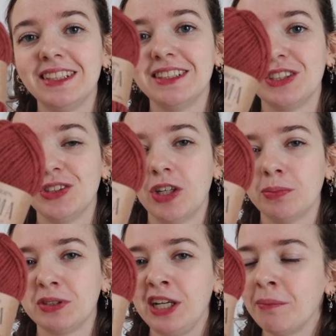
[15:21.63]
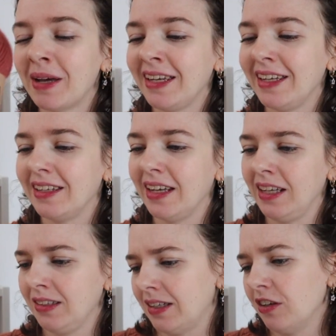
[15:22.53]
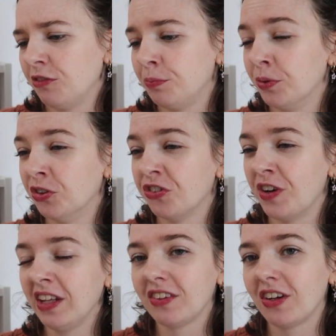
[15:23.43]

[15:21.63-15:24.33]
this Drops Lima in a kind of burnt red